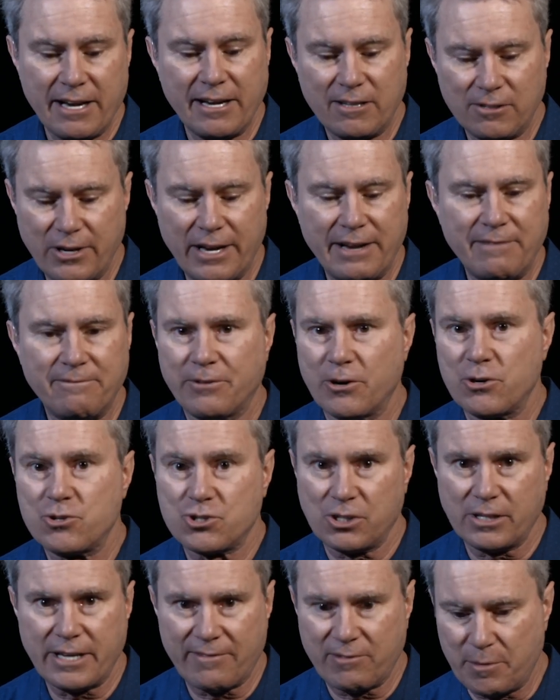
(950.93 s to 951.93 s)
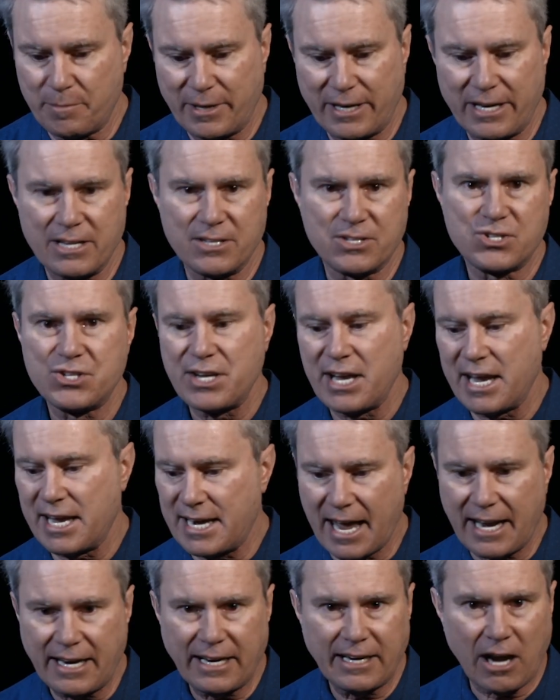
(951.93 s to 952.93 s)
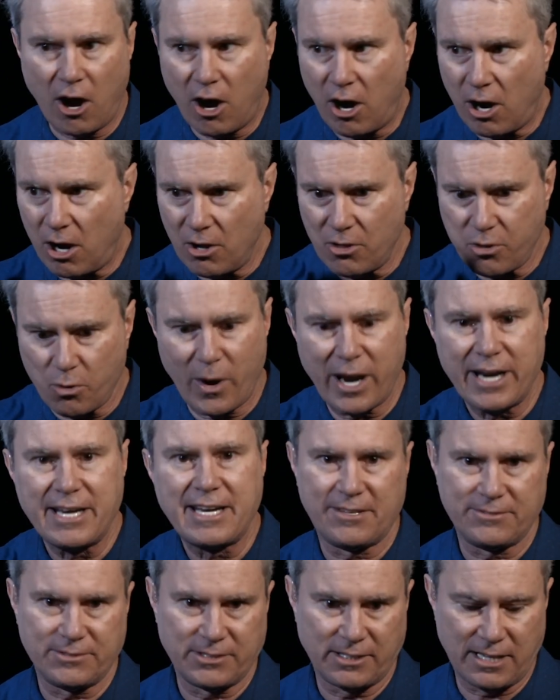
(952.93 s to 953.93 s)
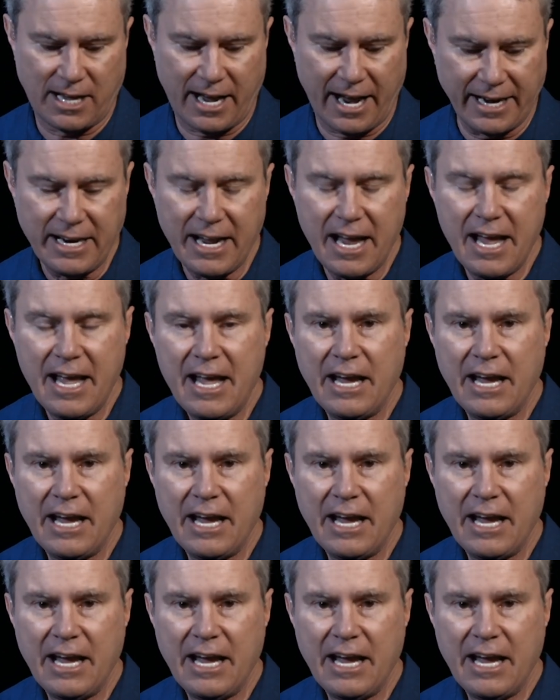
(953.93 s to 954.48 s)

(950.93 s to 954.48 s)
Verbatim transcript: including virtually everybody at C N N and all the way down the line.